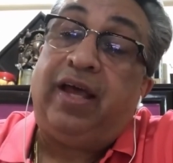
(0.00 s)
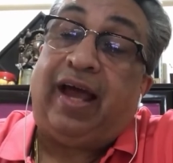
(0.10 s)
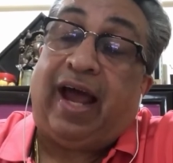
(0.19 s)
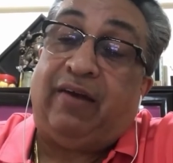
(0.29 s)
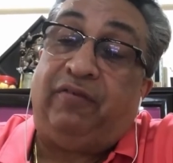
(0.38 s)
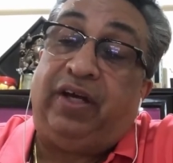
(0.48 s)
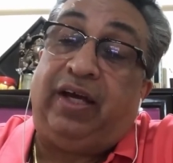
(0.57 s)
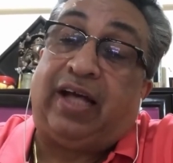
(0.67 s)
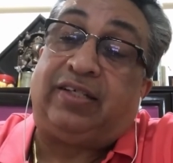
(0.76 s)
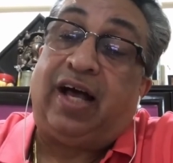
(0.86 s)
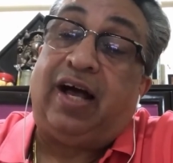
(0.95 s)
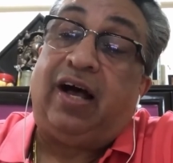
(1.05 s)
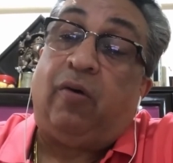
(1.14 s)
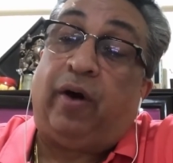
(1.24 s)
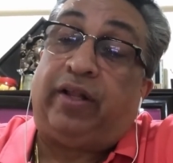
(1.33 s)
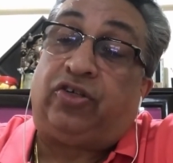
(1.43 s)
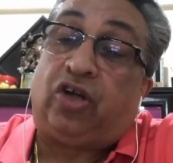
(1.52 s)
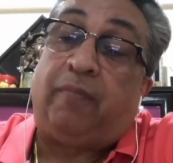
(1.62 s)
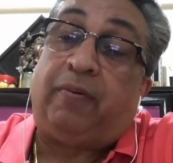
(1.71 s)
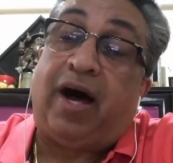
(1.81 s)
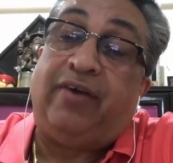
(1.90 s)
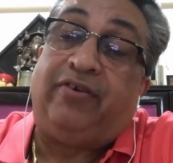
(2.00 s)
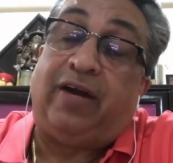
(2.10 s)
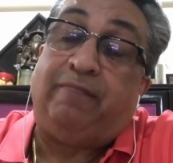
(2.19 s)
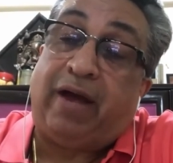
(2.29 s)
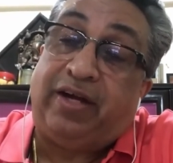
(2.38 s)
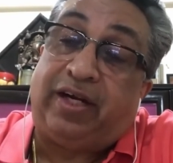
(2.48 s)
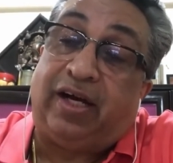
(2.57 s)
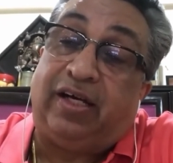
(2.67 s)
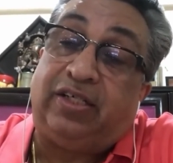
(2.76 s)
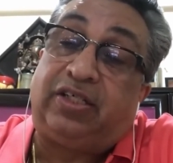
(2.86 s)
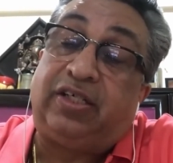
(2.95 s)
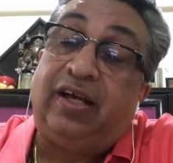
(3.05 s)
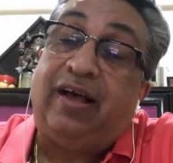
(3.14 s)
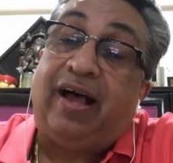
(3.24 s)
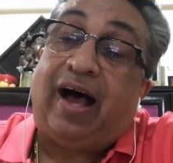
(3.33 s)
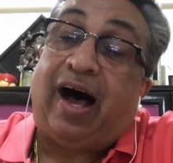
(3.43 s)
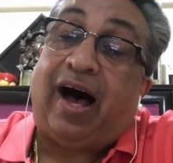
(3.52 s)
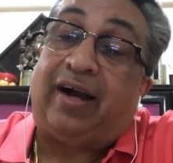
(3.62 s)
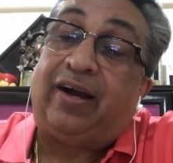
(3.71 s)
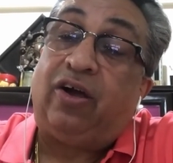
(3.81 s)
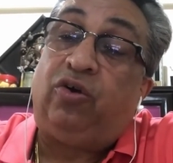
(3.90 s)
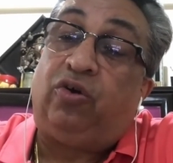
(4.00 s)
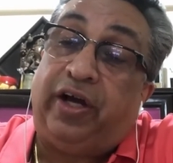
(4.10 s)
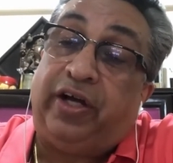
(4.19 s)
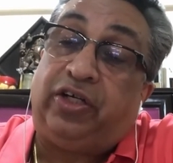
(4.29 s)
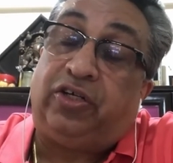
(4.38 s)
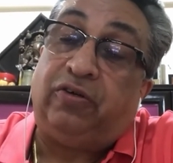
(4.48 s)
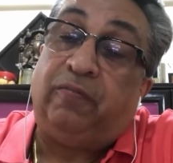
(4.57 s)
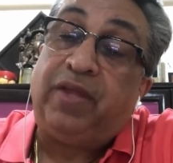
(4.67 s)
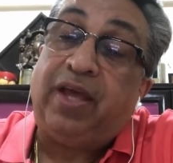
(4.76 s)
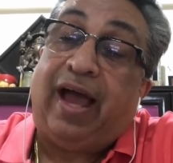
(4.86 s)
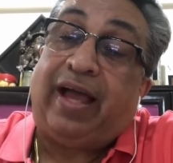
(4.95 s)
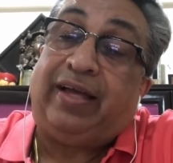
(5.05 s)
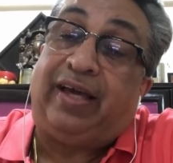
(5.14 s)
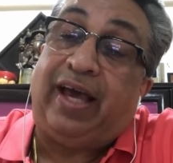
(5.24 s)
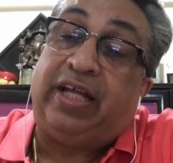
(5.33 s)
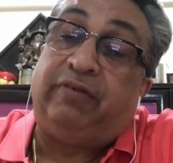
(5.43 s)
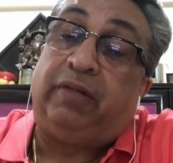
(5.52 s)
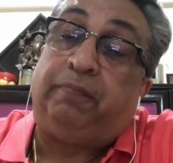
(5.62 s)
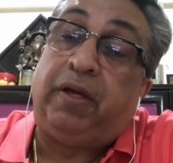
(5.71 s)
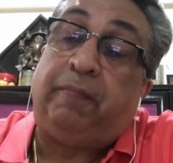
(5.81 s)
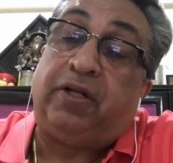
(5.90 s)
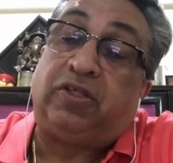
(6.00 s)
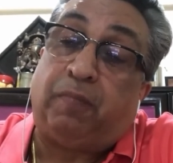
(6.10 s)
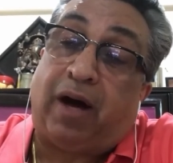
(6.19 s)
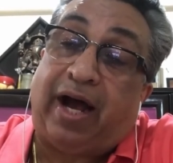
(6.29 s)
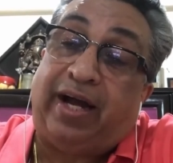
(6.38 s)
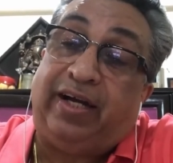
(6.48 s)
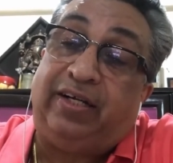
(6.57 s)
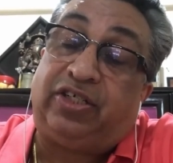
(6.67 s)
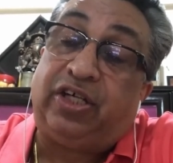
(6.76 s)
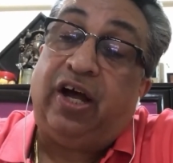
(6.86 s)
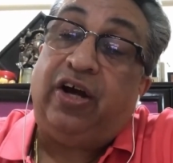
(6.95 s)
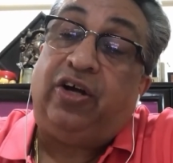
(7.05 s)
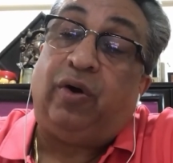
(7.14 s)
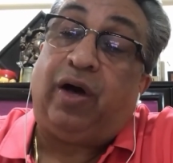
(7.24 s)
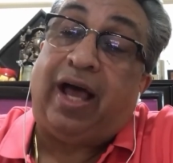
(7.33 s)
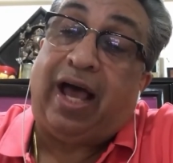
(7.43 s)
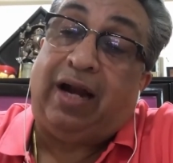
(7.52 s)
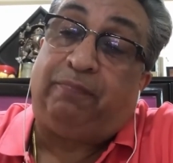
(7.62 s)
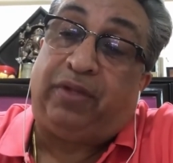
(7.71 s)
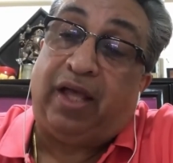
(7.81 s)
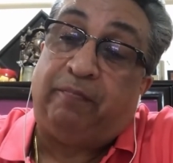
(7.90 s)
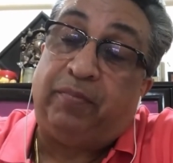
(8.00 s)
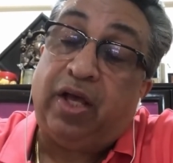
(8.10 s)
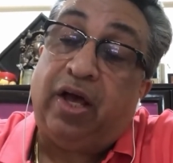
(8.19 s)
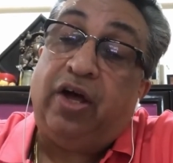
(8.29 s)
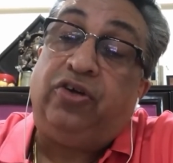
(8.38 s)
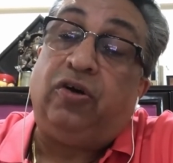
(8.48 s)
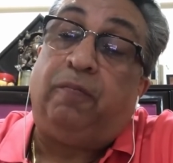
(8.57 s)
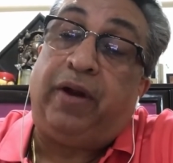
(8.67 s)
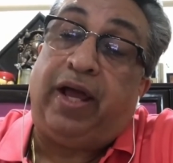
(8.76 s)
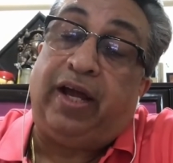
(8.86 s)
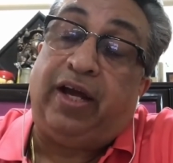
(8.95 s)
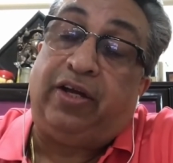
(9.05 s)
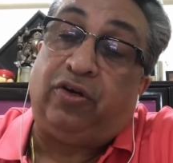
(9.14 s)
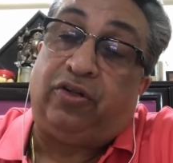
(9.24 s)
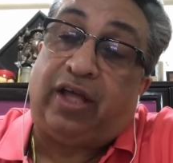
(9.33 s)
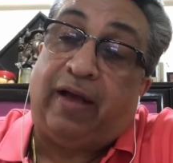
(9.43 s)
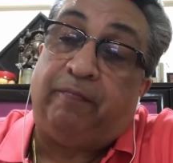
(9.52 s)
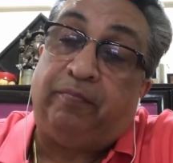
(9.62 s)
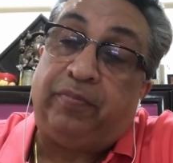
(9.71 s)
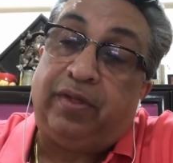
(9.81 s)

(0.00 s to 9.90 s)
And we, as one of the top 100 mentors, are going to engage with people's minds to help them, to bring into them